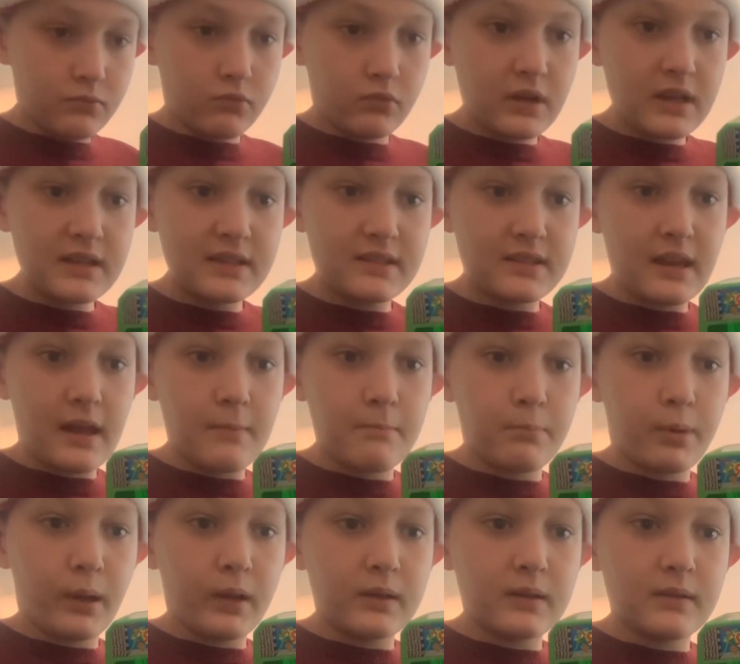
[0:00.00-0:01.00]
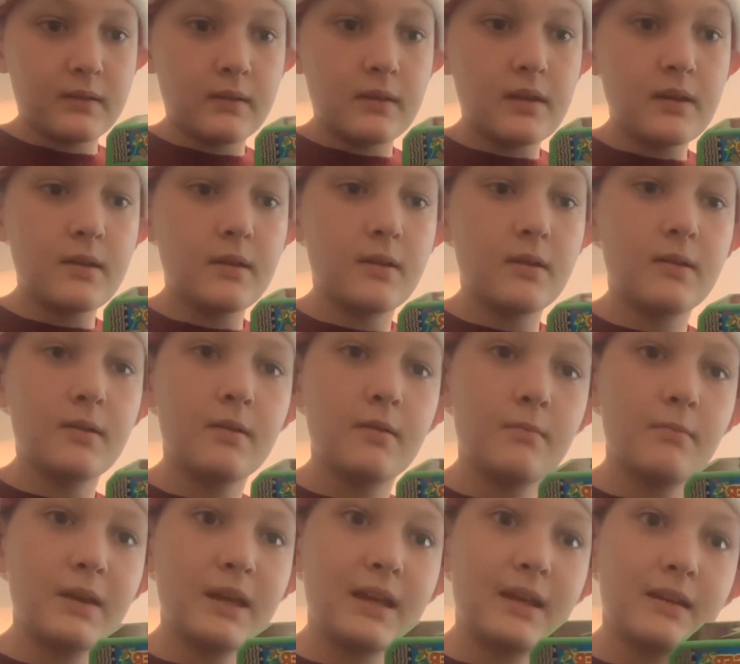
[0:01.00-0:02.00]
reset button
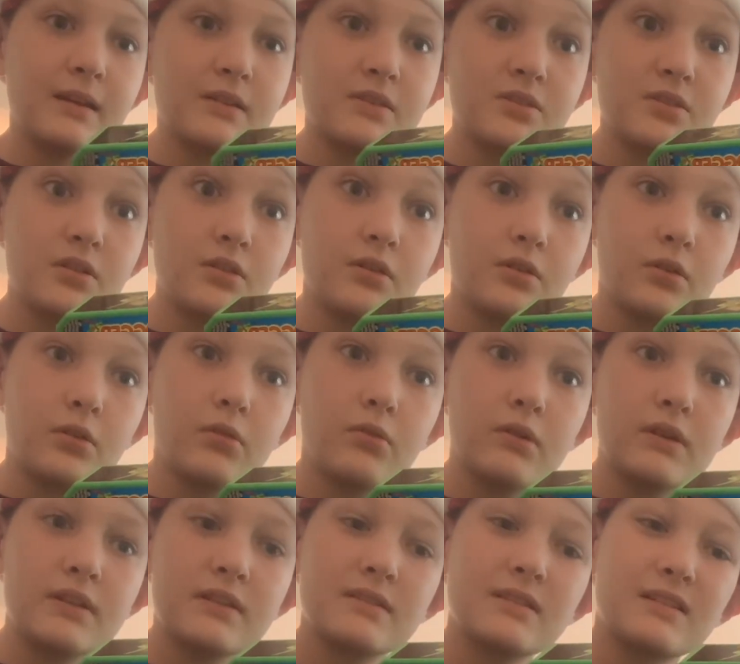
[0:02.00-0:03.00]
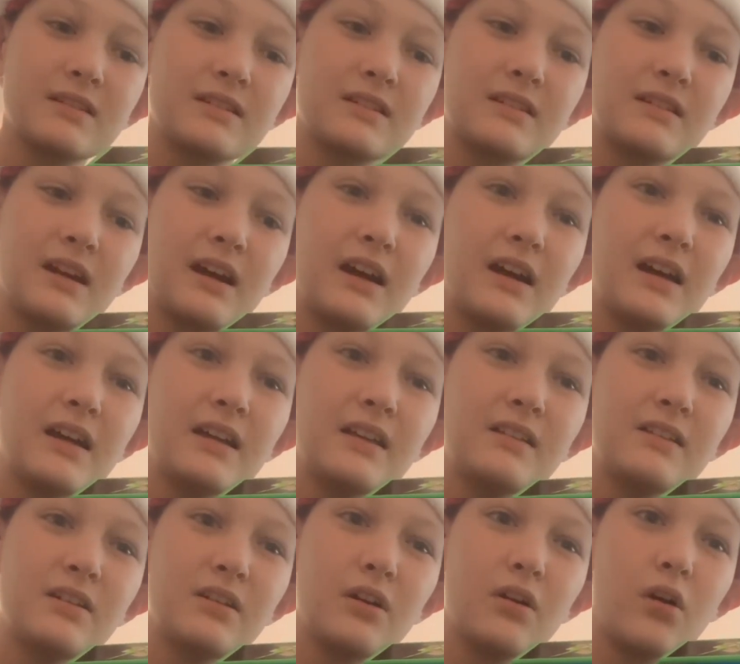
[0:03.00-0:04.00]
being a circle is
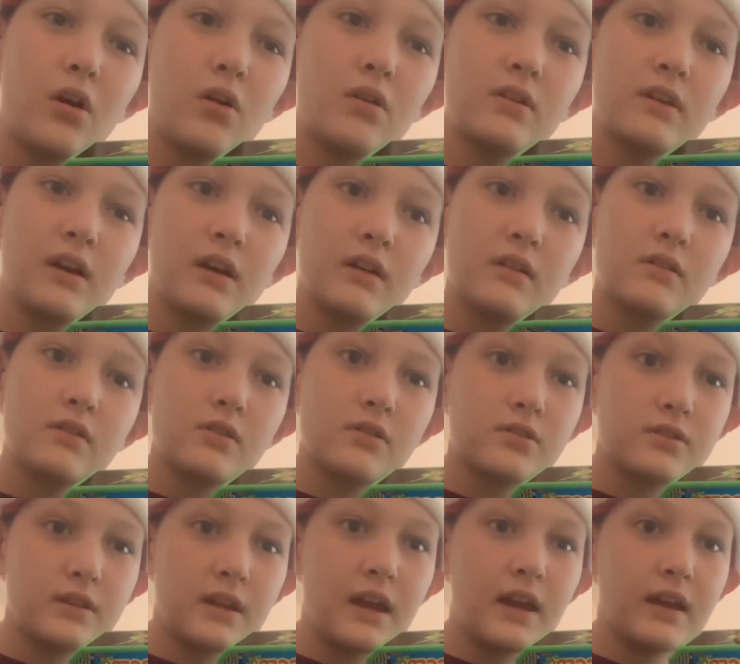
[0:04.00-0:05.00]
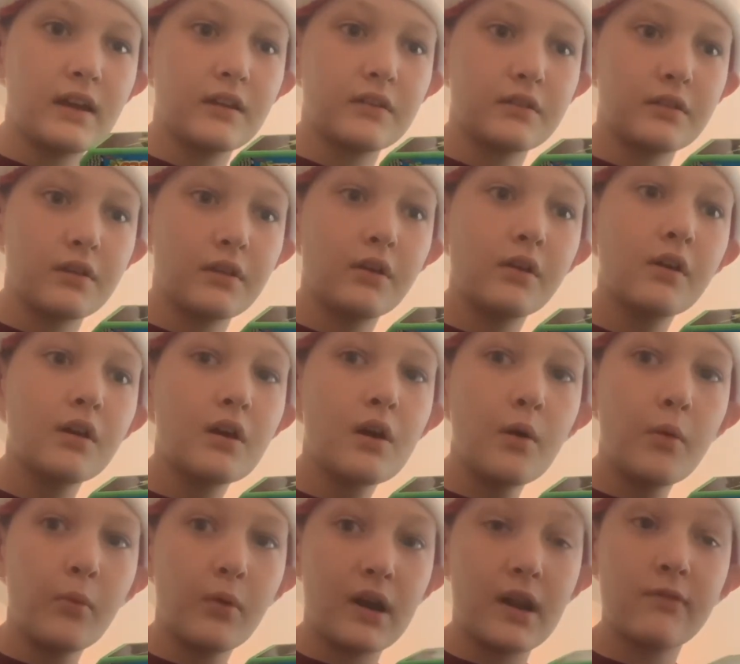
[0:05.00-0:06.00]
kind of hard to understand. When I